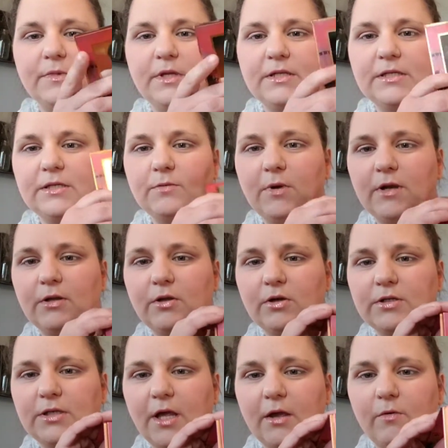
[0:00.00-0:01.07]
this is what it
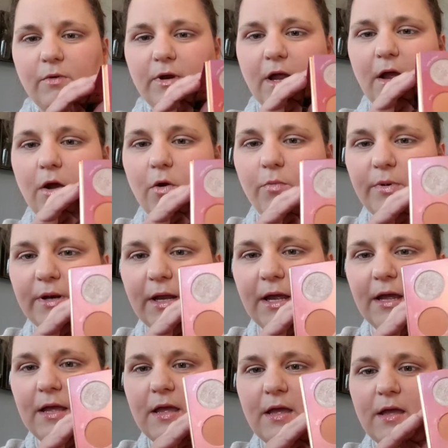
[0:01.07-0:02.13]
looks like when I open
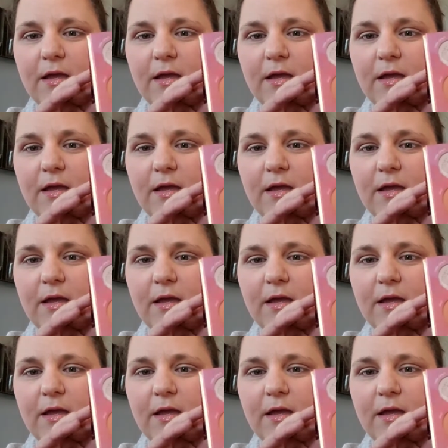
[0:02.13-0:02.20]
it.